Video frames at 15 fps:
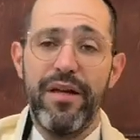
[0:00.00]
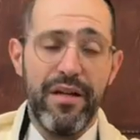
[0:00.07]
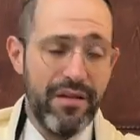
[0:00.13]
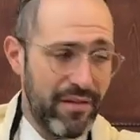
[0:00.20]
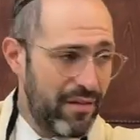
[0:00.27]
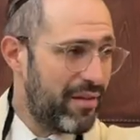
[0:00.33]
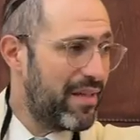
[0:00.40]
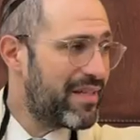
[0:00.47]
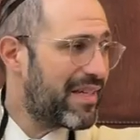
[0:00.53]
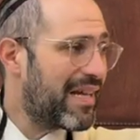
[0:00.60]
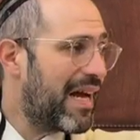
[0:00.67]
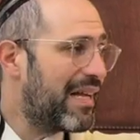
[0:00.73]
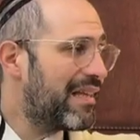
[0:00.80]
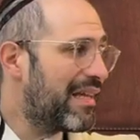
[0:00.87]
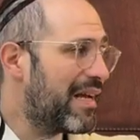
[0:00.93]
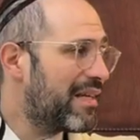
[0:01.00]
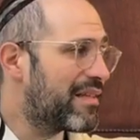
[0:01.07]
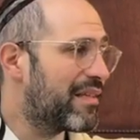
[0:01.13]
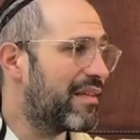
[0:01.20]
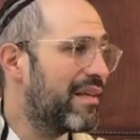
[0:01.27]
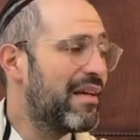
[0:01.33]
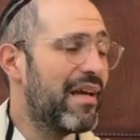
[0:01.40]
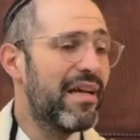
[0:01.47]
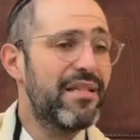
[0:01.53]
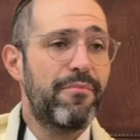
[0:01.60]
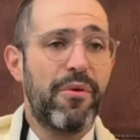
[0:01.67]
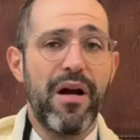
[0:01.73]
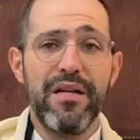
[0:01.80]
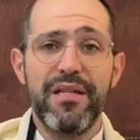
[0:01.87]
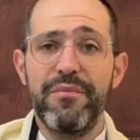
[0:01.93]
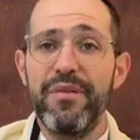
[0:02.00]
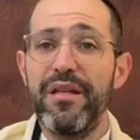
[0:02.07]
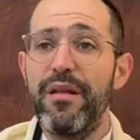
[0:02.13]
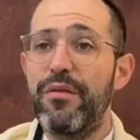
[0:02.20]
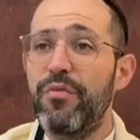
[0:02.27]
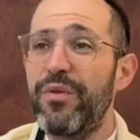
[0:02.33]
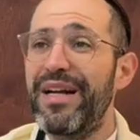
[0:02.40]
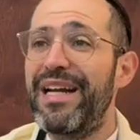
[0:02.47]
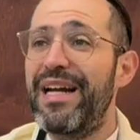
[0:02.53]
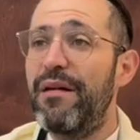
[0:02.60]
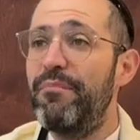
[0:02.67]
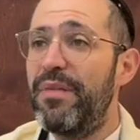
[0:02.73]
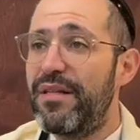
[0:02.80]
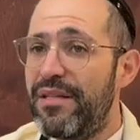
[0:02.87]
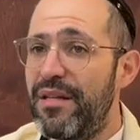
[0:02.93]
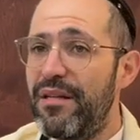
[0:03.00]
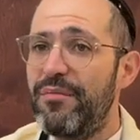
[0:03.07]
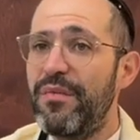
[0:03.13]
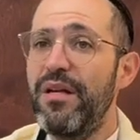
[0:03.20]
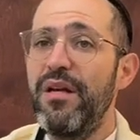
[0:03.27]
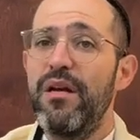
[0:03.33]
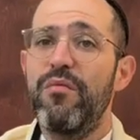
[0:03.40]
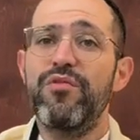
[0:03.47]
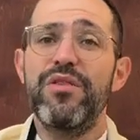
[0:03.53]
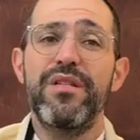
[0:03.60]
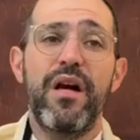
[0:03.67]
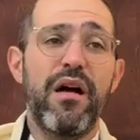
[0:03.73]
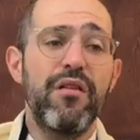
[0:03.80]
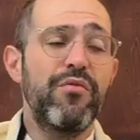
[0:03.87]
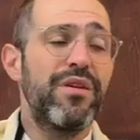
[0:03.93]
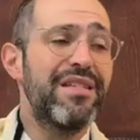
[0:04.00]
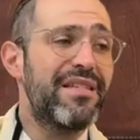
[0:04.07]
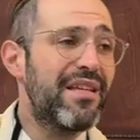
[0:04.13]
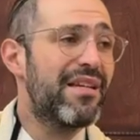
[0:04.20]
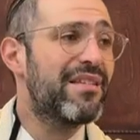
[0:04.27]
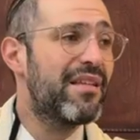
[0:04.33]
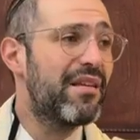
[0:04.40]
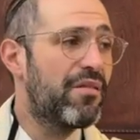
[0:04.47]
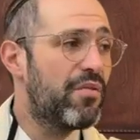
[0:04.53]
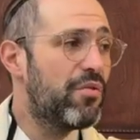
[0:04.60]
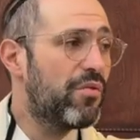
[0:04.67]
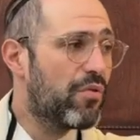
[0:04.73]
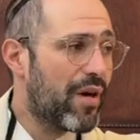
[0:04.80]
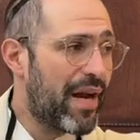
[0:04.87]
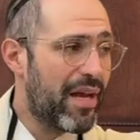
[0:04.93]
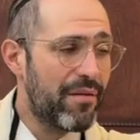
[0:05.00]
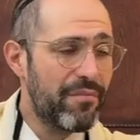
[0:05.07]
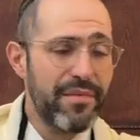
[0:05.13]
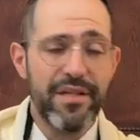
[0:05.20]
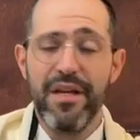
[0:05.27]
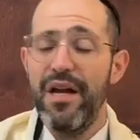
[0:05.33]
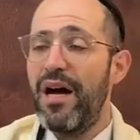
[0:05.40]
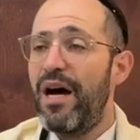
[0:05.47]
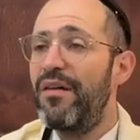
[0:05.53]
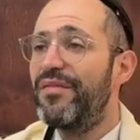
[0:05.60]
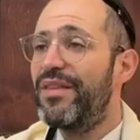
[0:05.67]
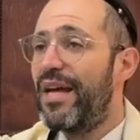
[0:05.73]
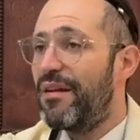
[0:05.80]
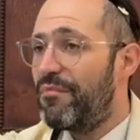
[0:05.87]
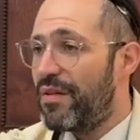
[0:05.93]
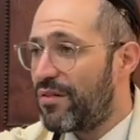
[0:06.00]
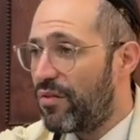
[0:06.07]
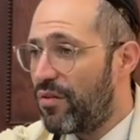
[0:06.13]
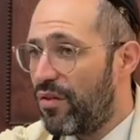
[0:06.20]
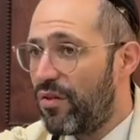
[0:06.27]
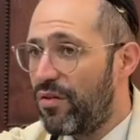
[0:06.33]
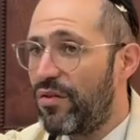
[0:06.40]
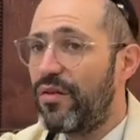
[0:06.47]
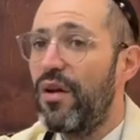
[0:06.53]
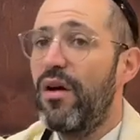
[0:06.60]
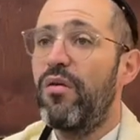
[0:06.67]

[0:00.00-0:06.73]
in this context, is approximately 3 kabitzim, which is 162 grams of that mezonot,